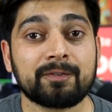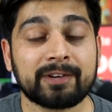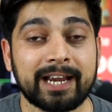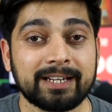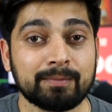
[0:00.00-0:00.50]
of
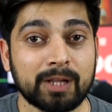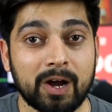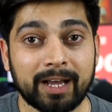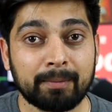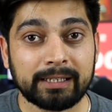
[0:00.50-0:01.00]
creating
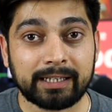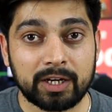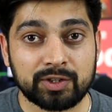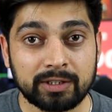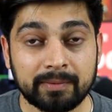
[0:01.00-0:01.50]
block
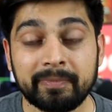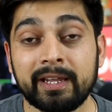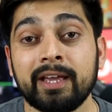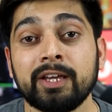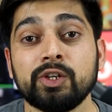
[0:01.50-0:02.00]
application.
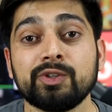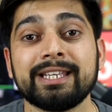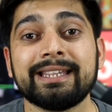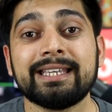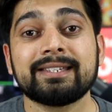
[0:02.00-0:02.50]

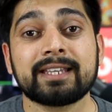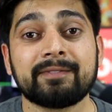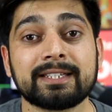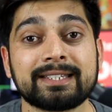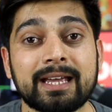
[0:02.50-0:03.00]
Using these
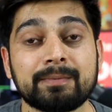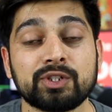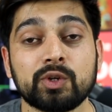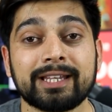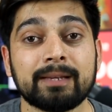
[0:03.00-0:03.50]
seven
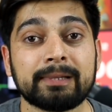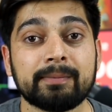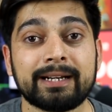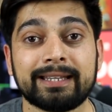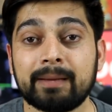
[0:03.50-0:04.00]
steps, you can
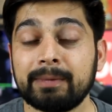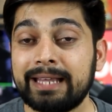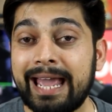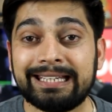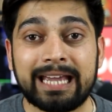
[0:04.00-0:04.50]
implement them
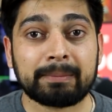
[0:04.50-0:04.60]
in any